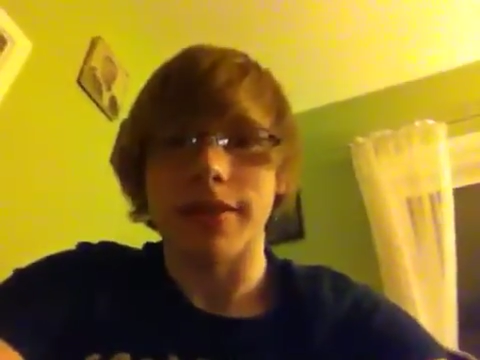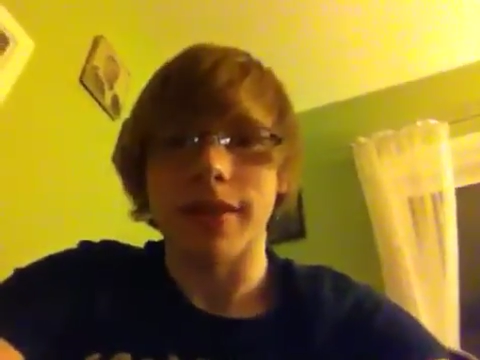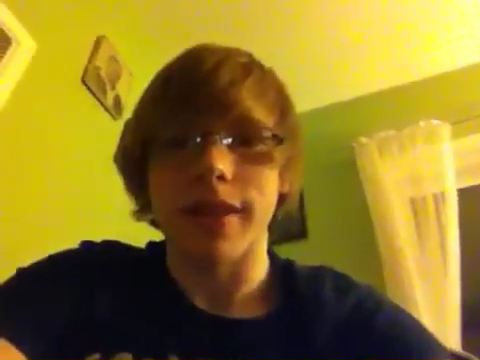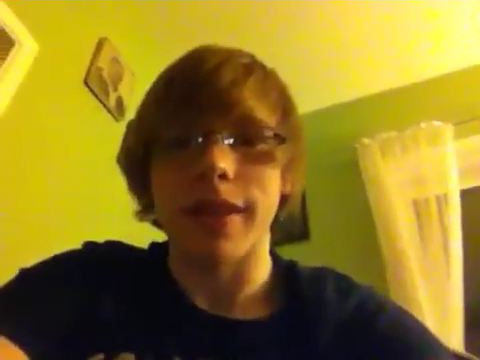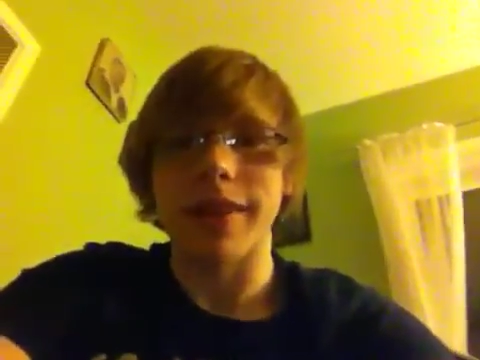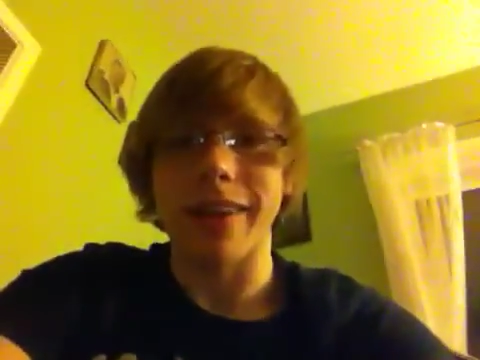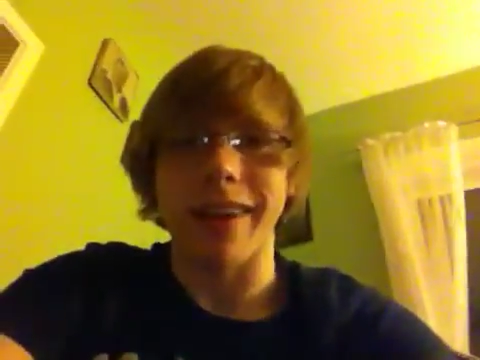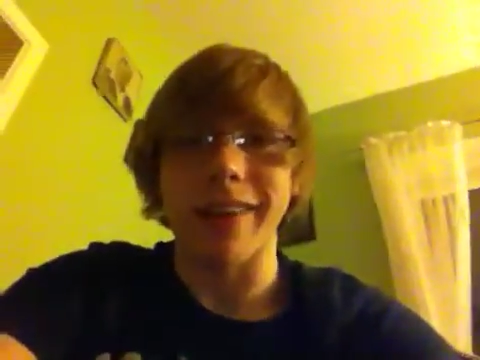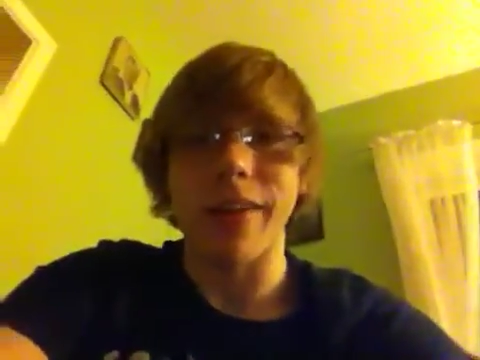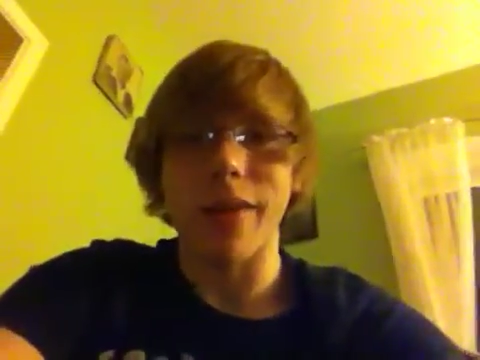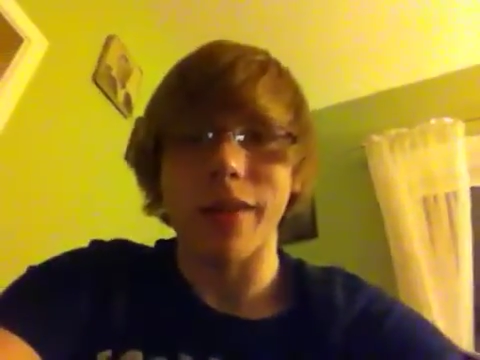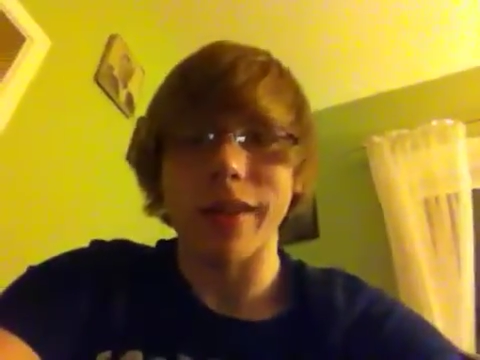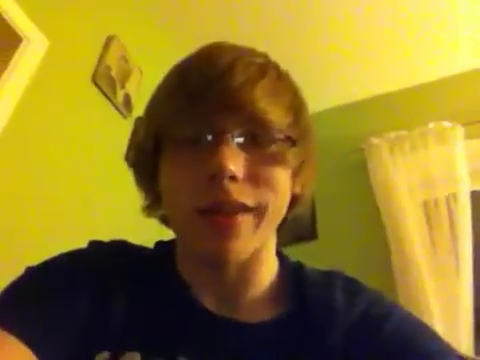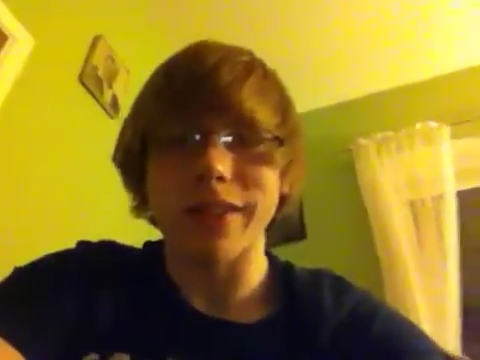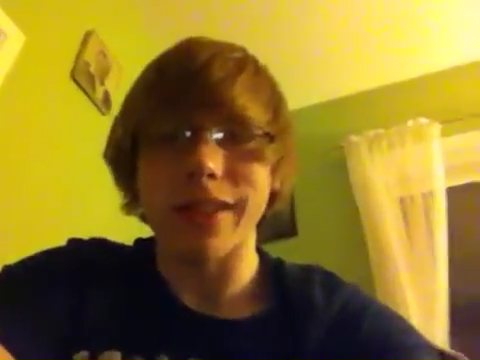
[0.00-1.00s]
and I know
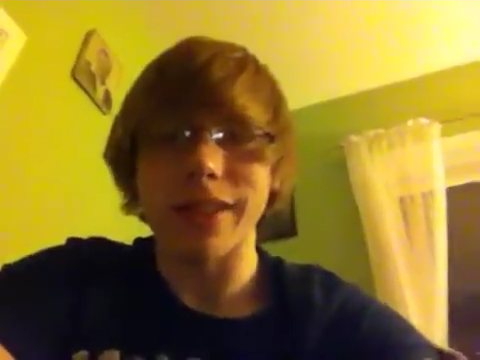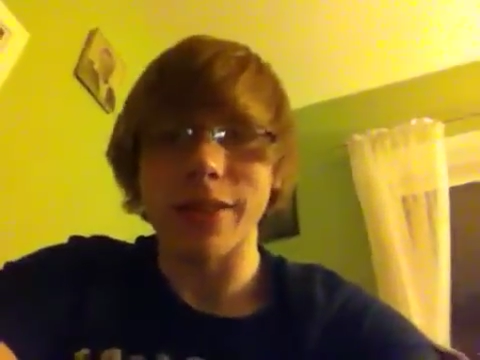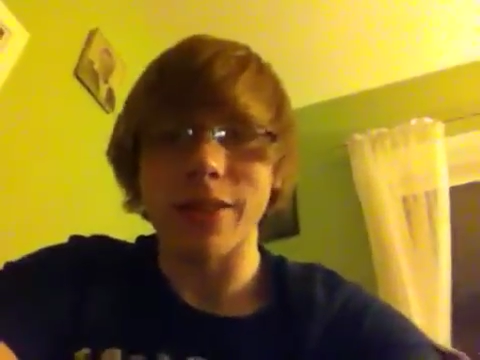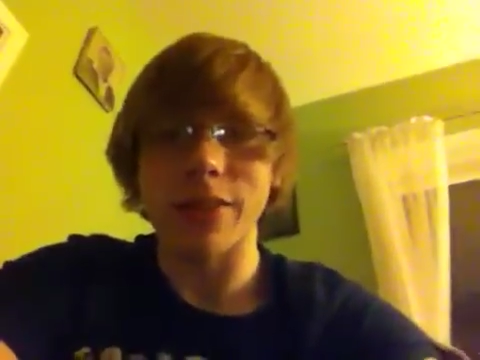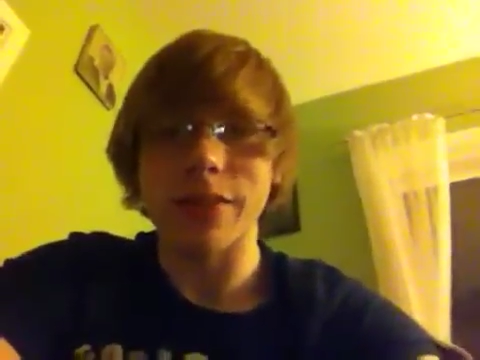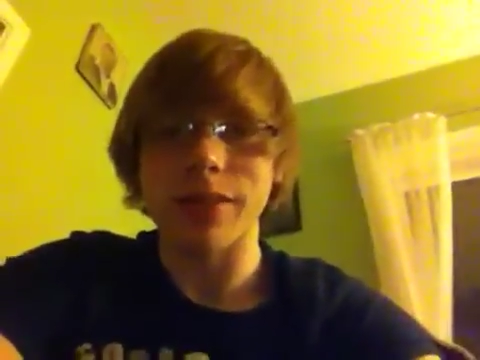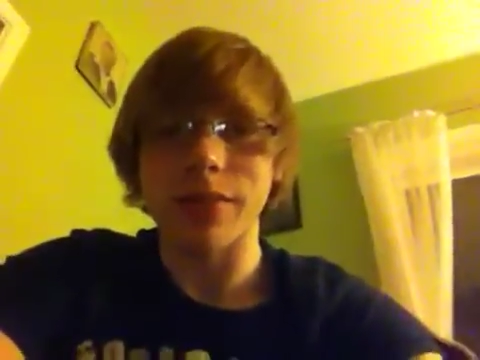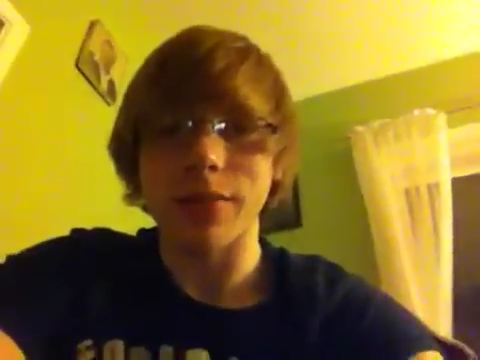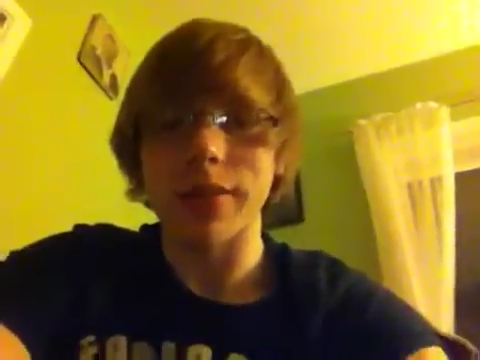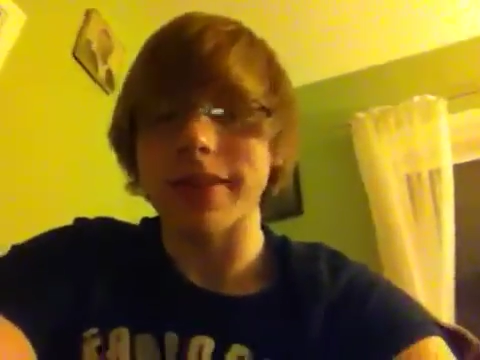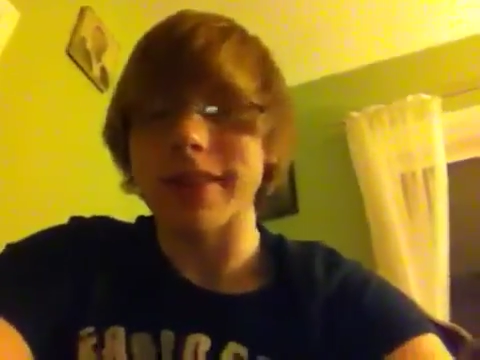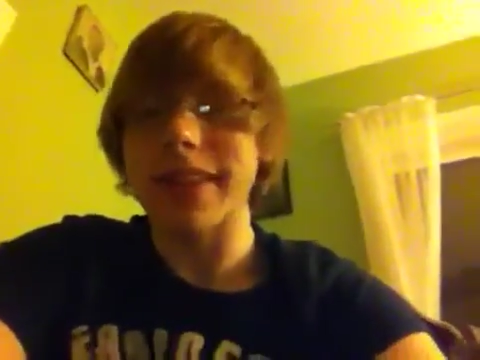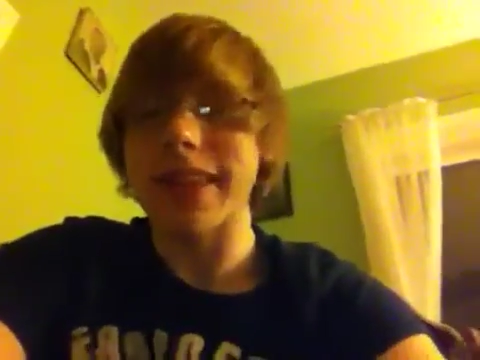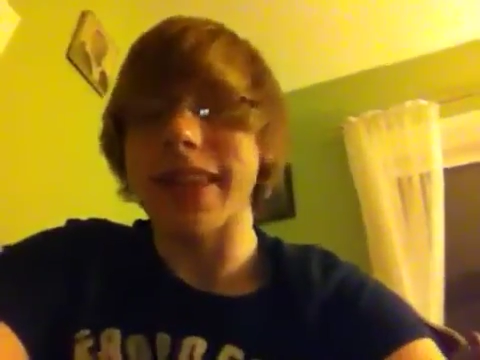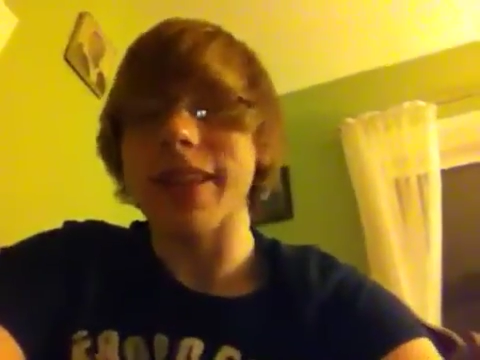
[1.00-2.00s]
that seems pretty
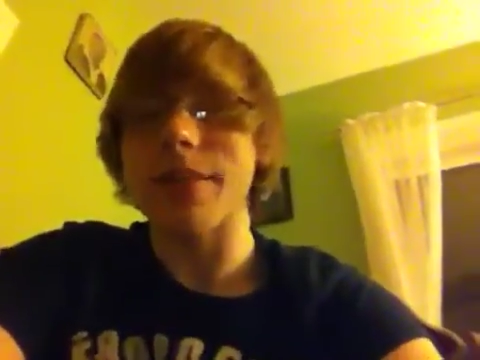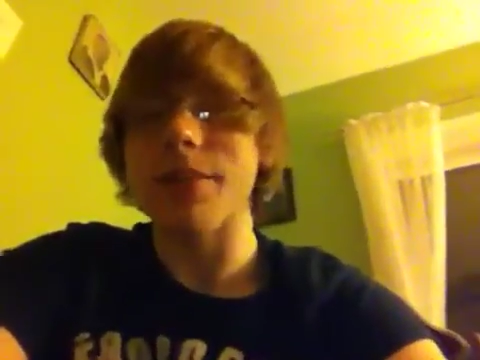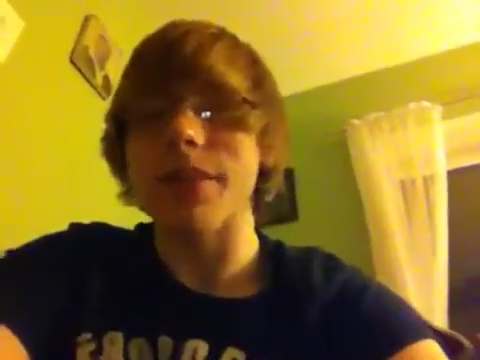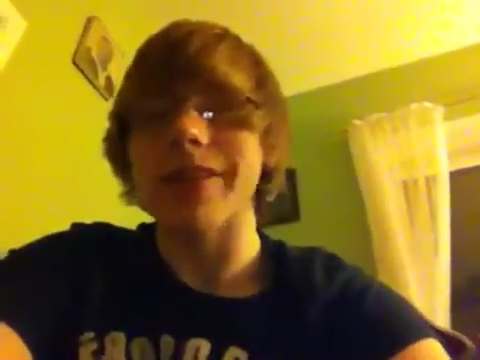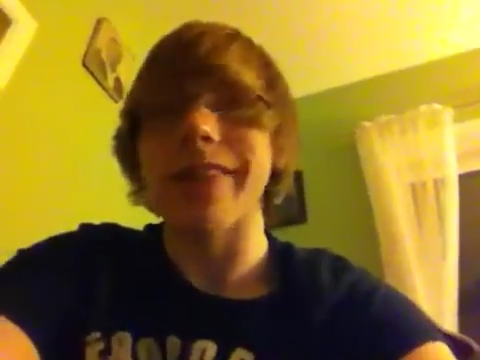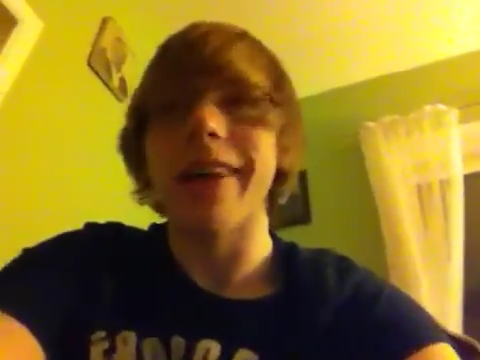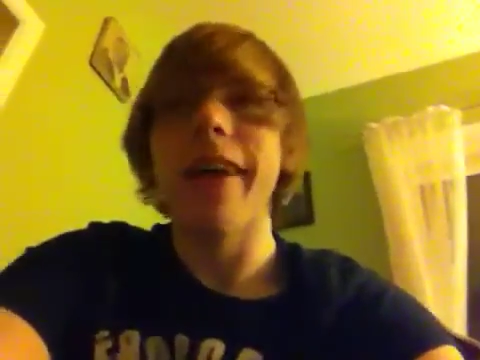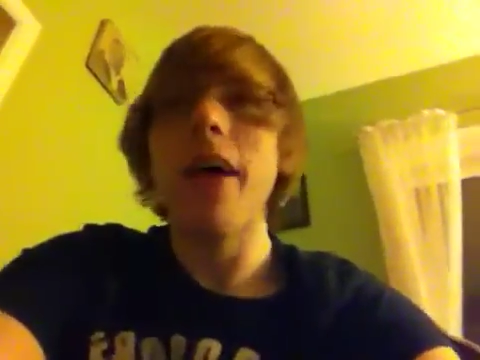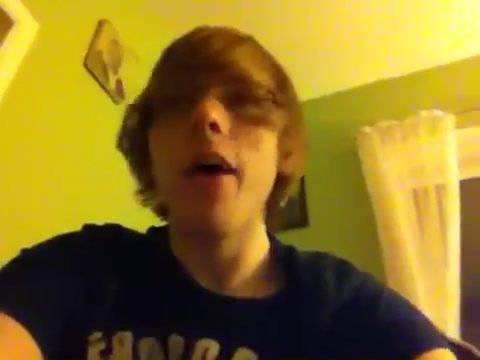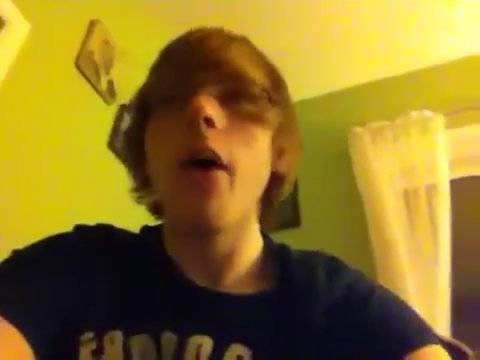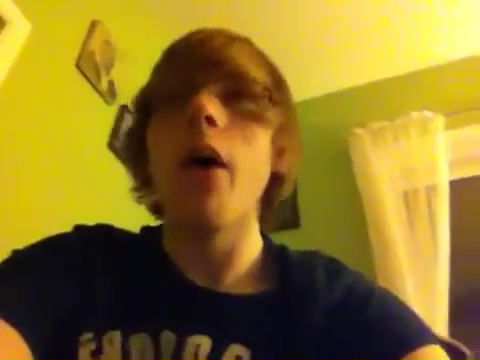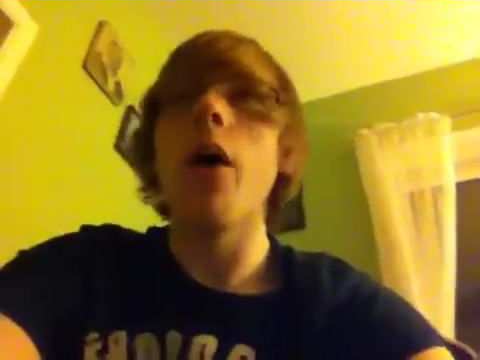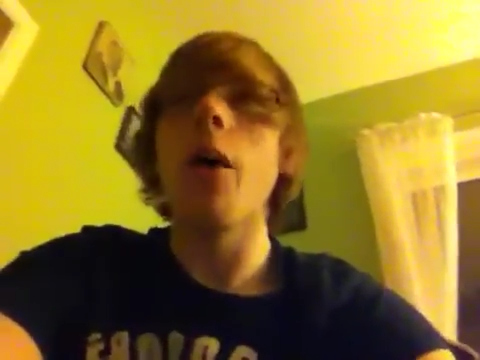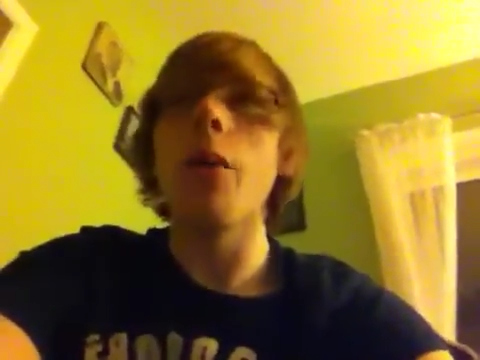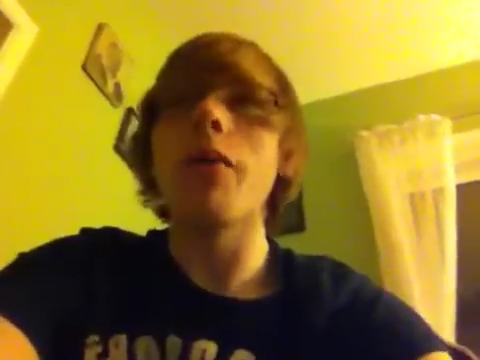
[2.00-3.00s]
lame, like,
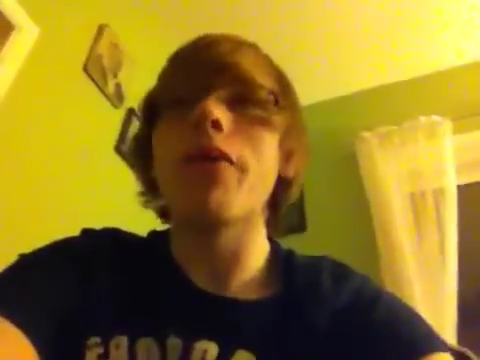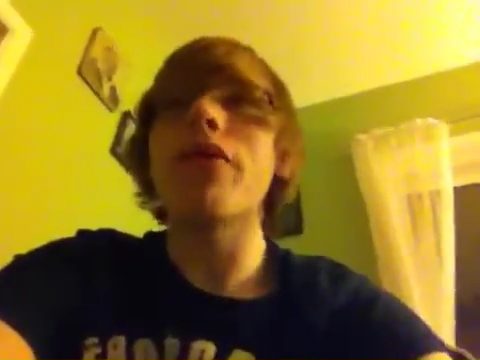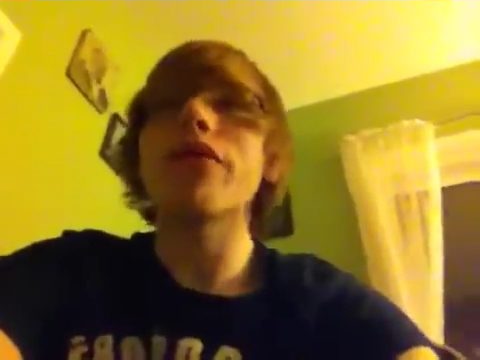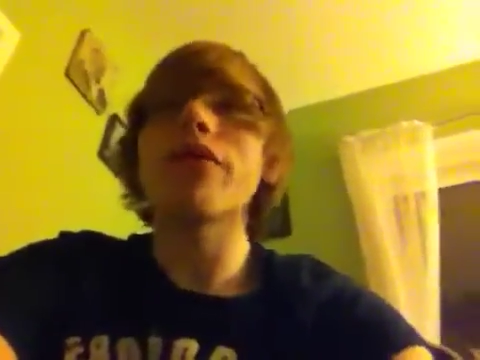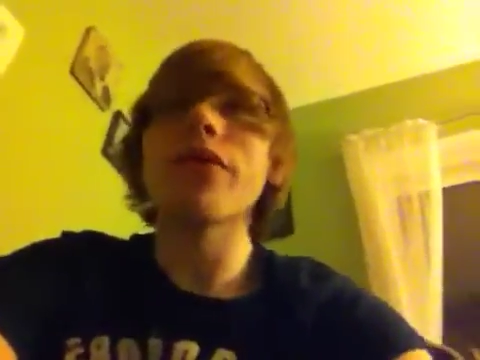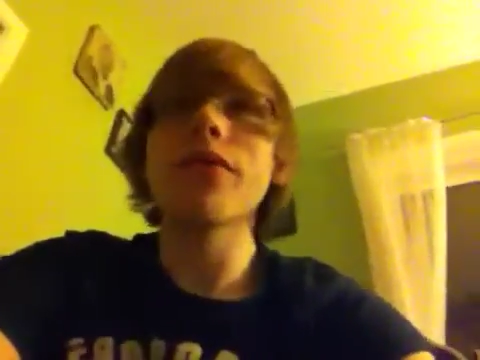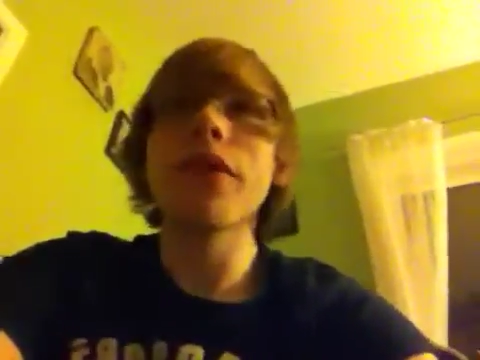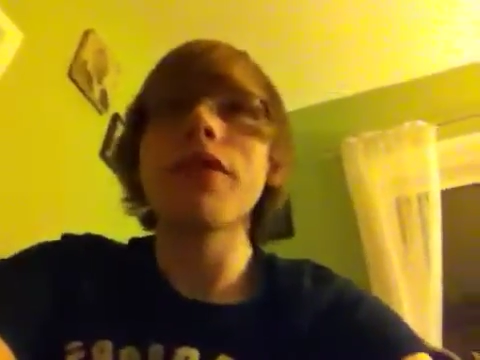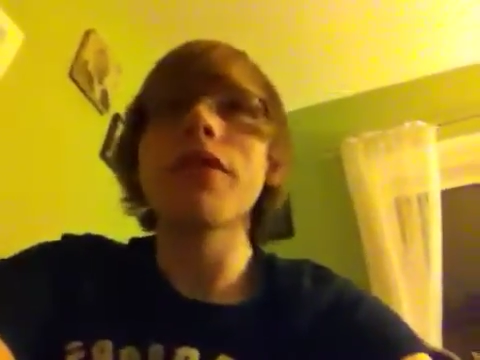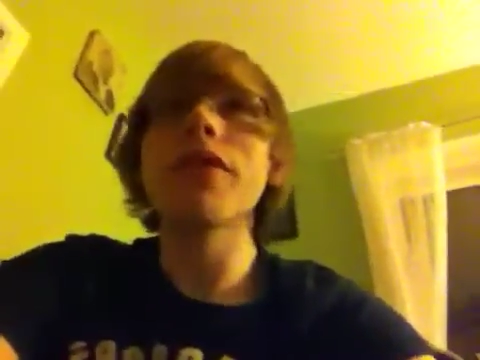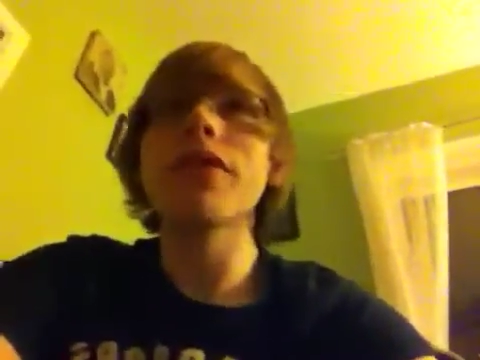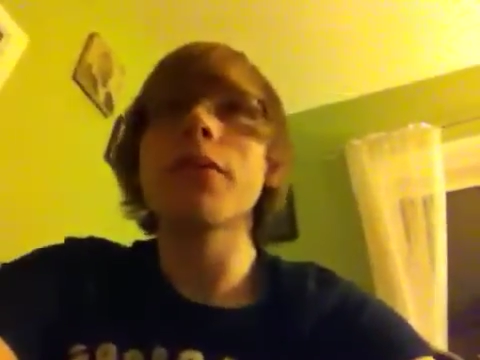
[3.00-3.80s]
oh, 50